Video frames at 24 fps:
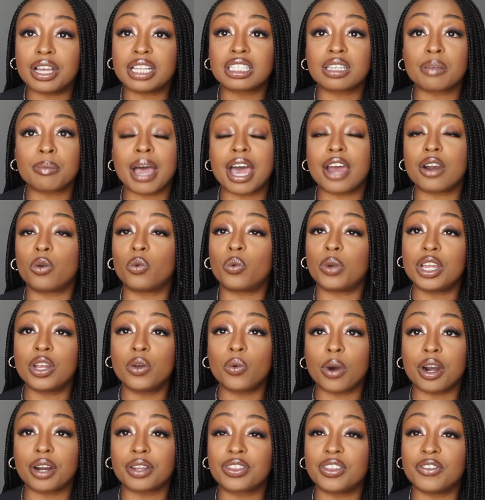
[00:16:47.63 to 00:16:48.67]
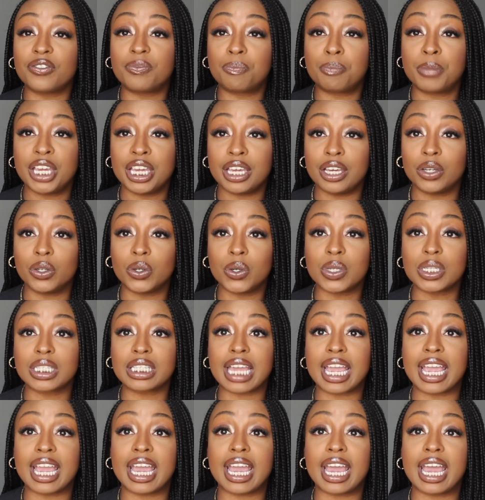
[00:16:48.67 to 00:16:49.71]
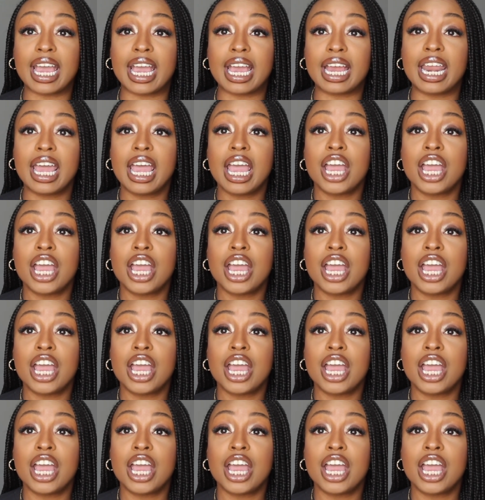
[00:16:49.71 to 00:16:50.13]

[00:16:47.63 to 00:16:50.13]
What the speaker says: It's about a week worth of pills, and